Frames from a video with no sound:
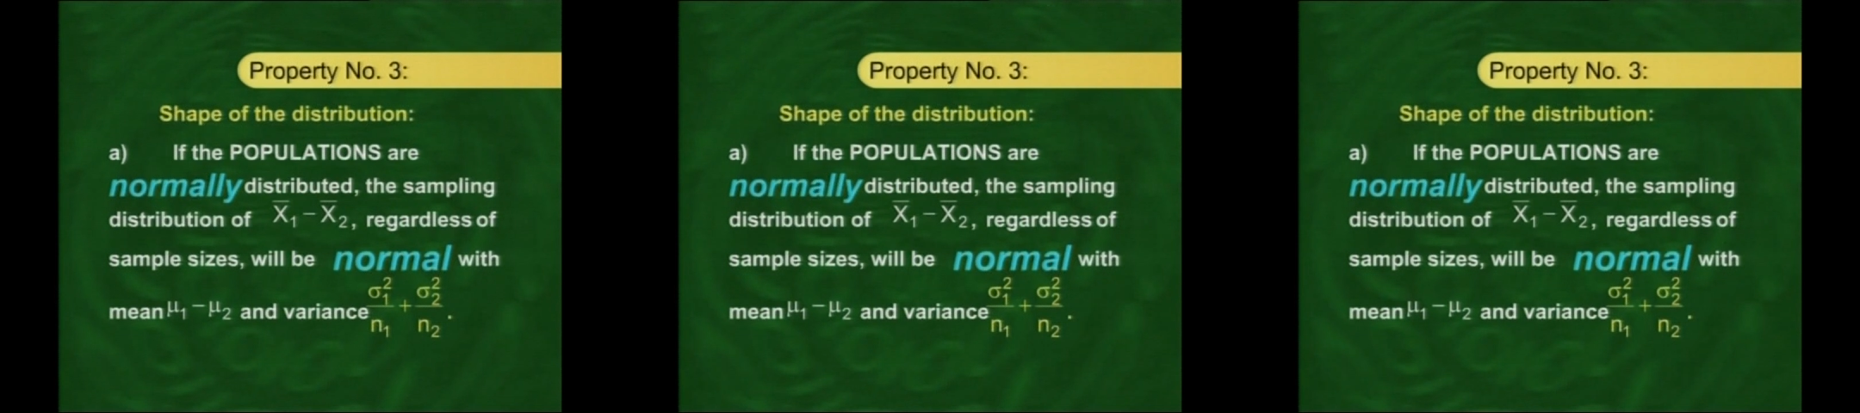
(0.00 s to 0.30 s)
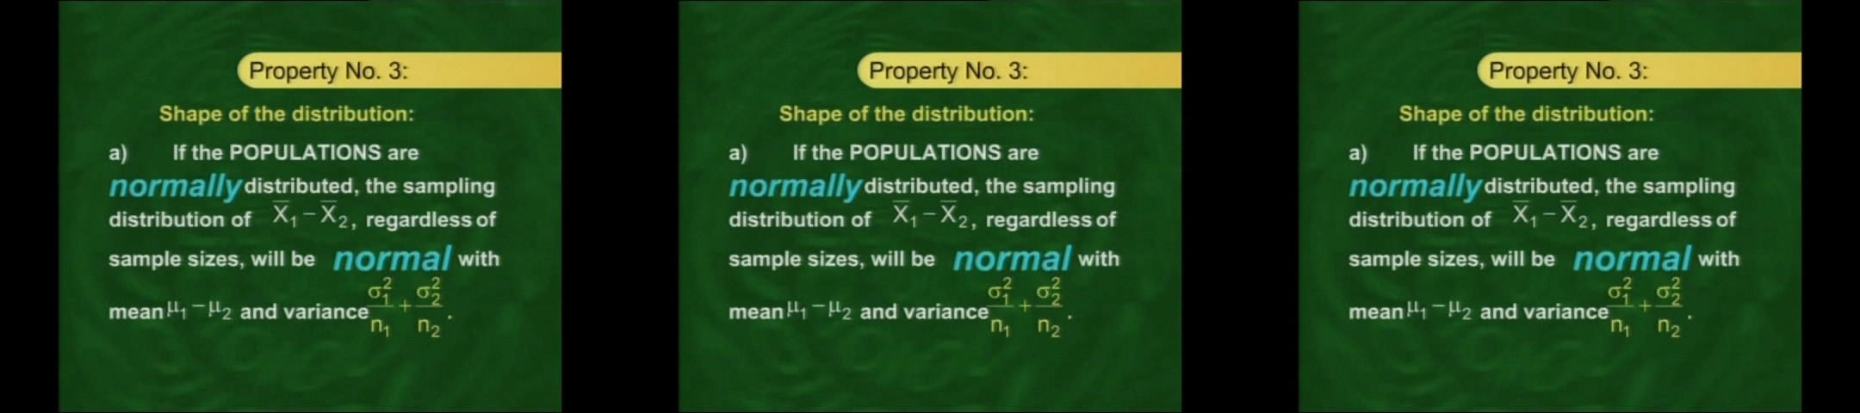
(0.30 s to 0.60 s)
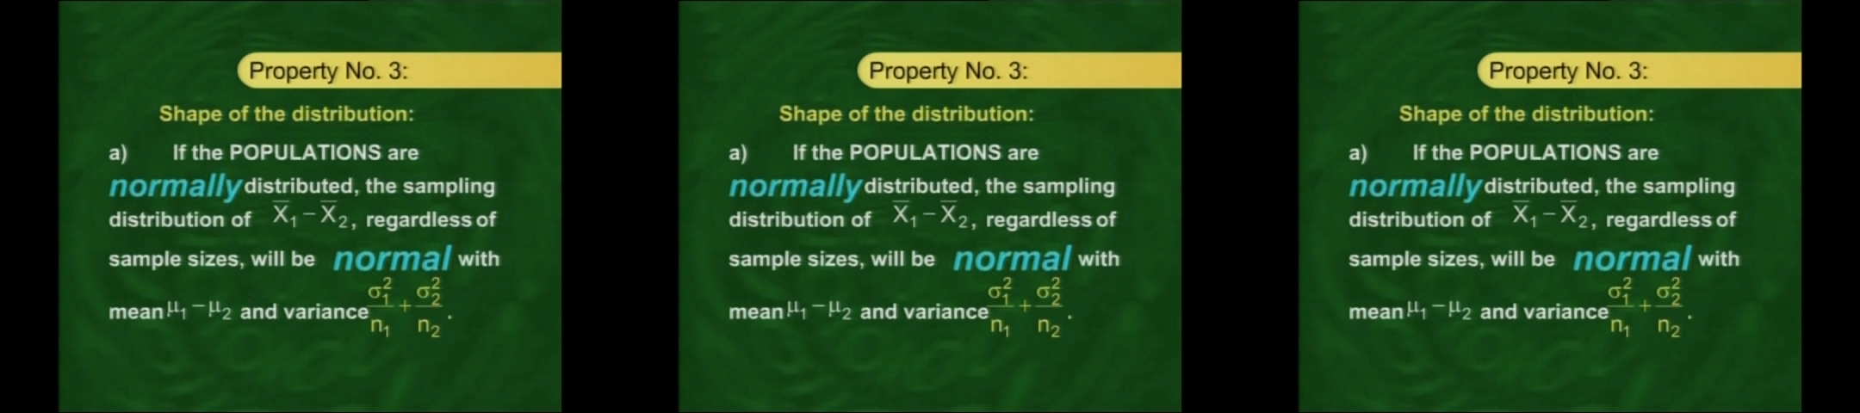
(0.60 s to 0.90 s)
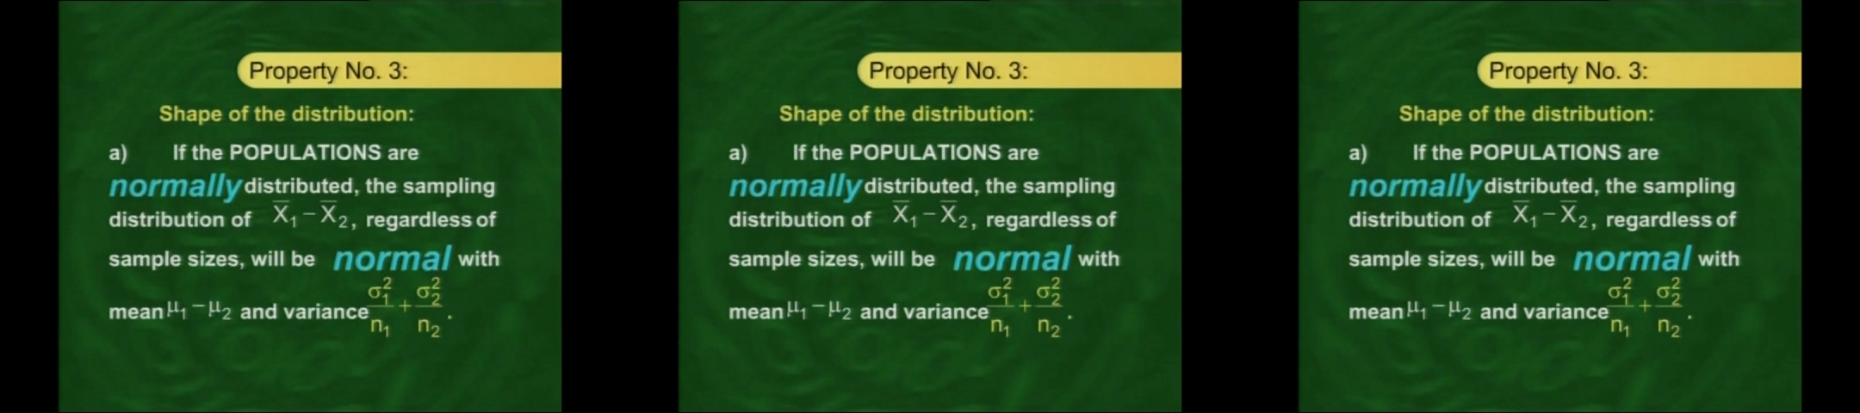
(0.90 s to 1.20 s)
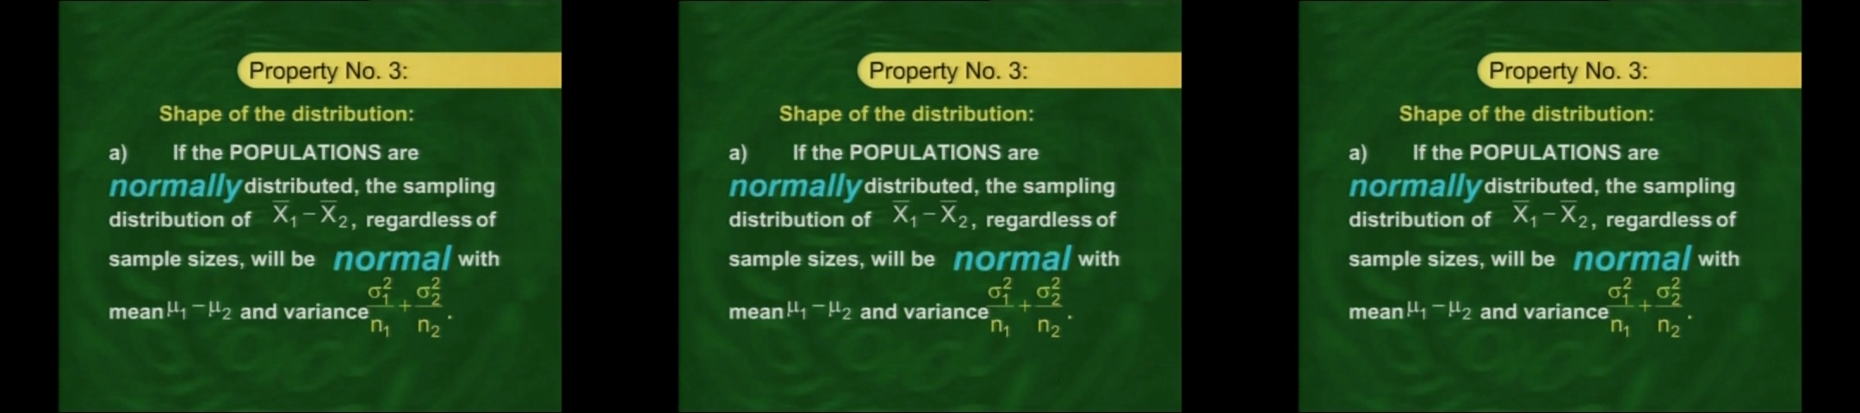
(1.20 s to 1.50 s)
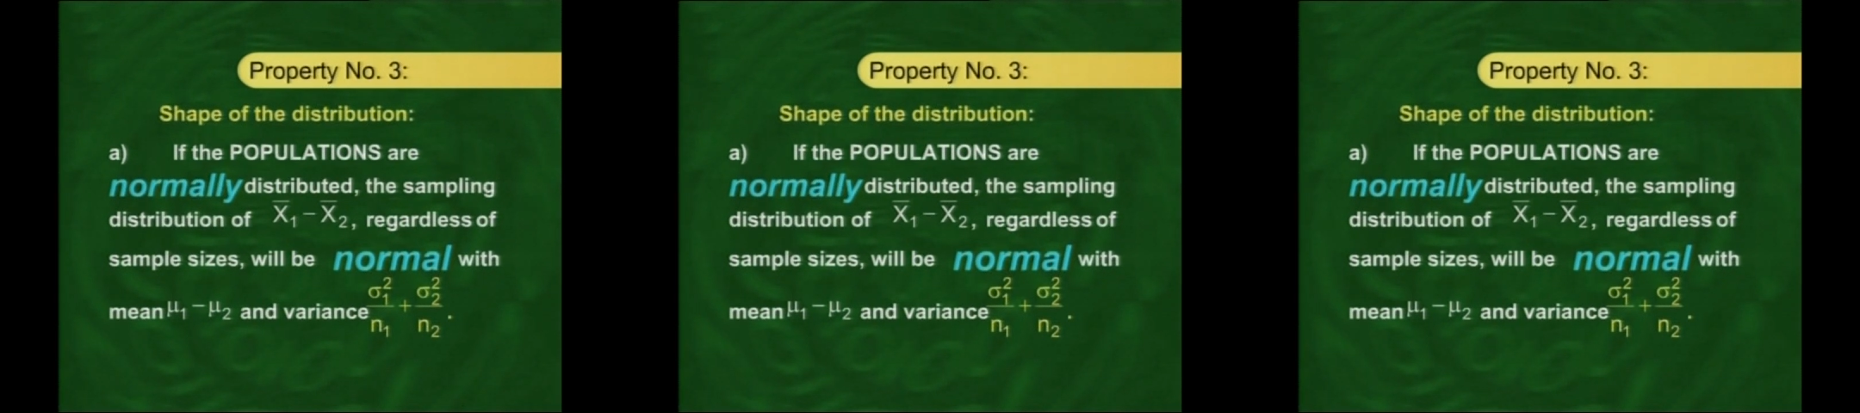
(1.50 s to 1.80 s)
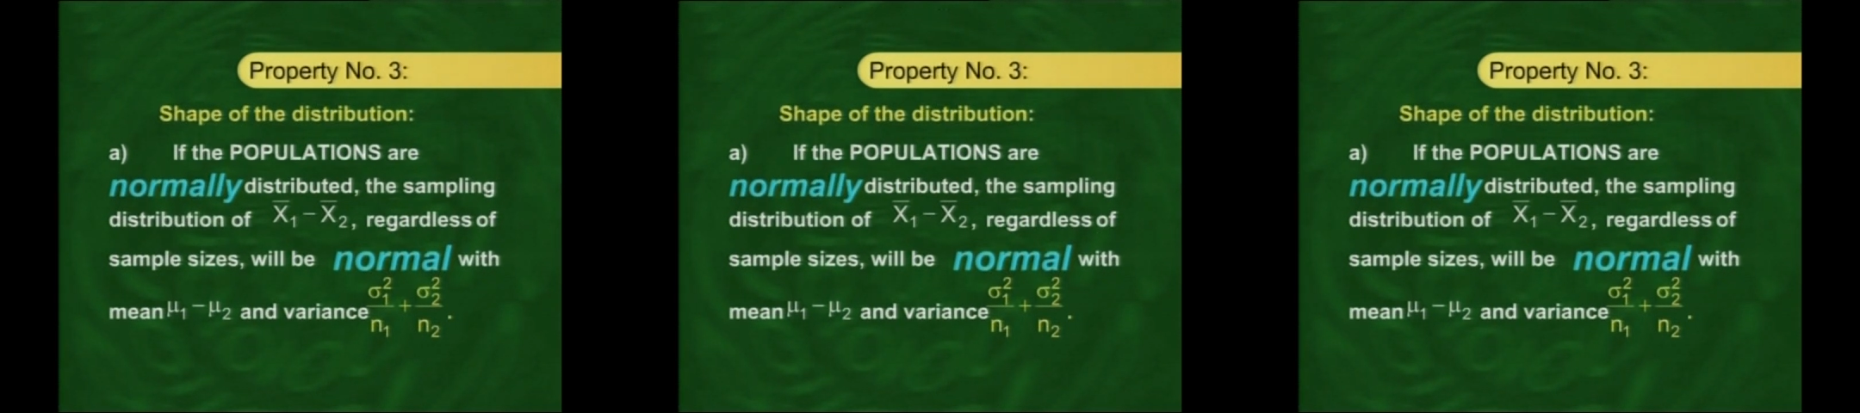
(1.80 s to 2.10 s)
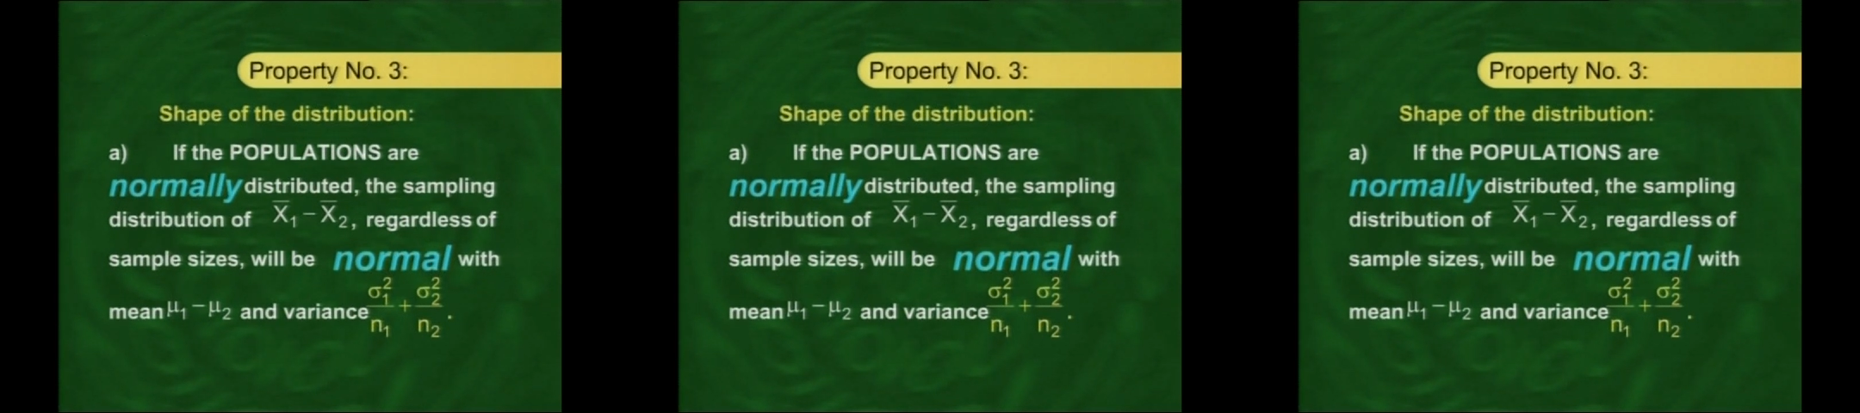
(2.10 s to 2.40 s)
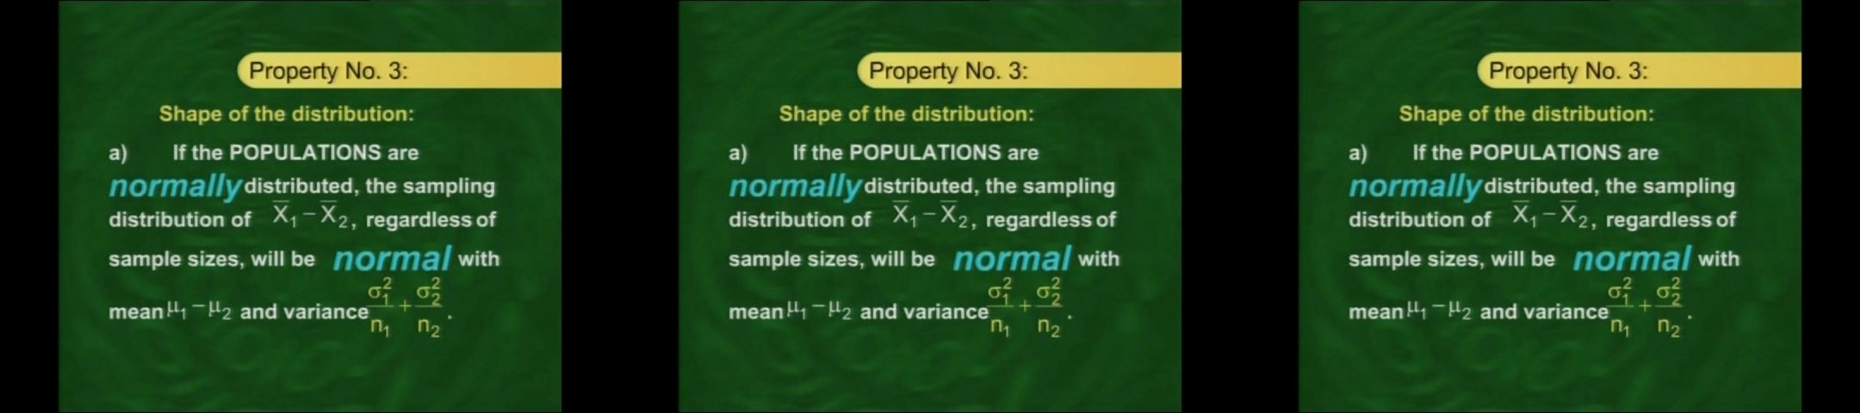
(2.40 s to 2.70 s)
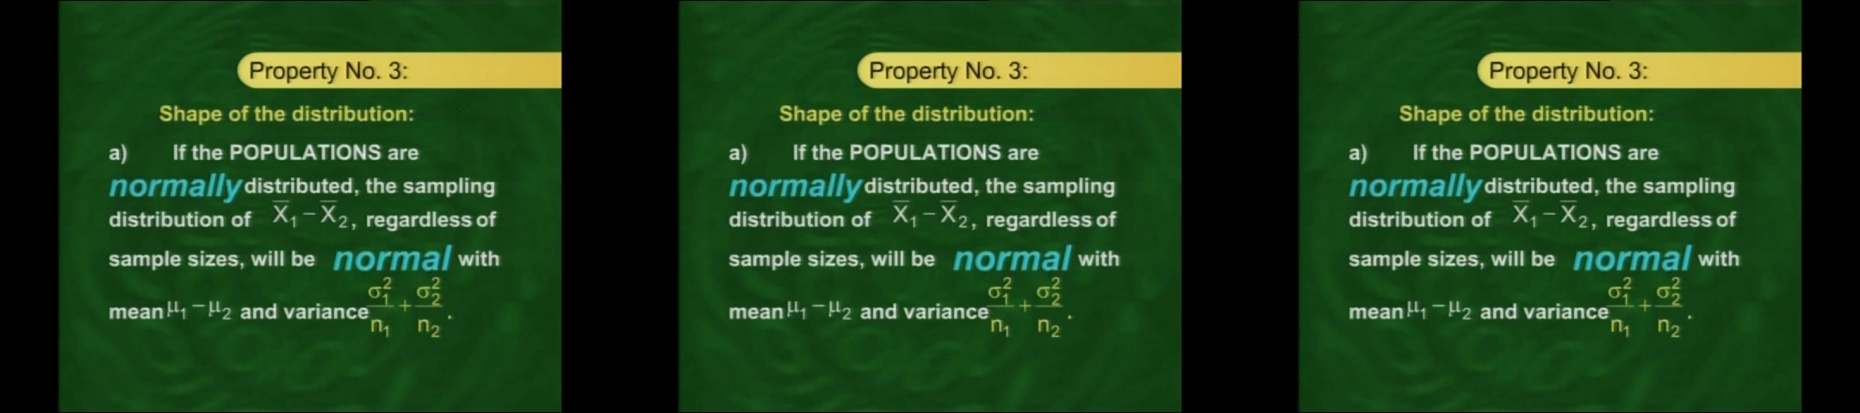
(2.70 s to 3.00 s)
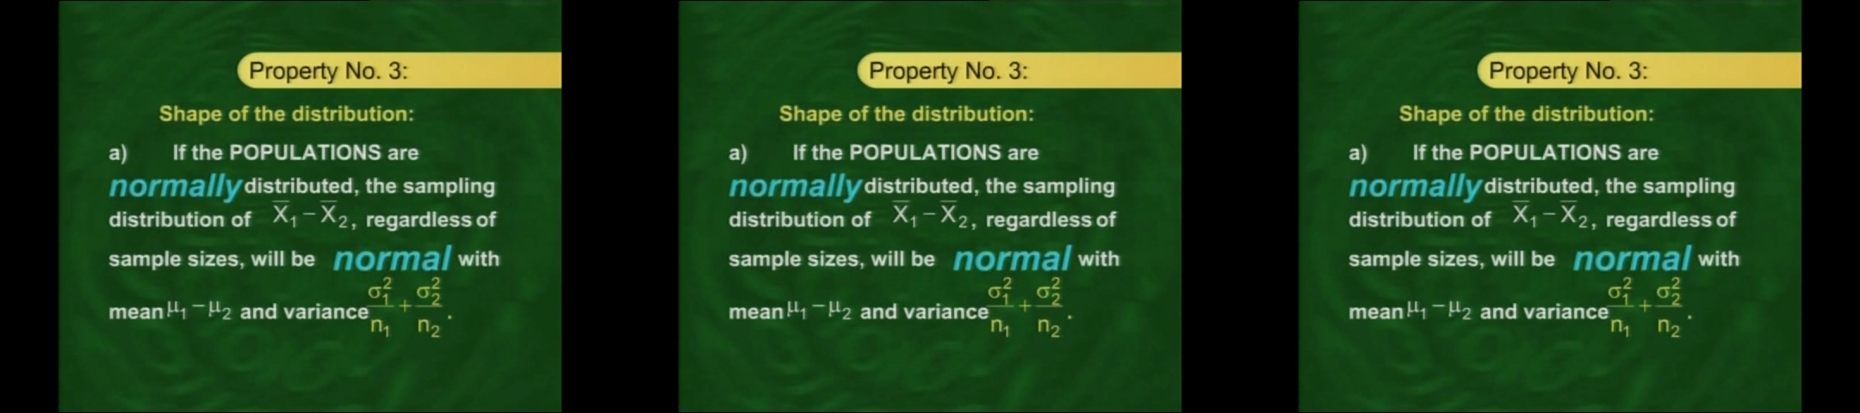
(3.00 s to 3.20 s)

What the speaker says: (no speaker visible)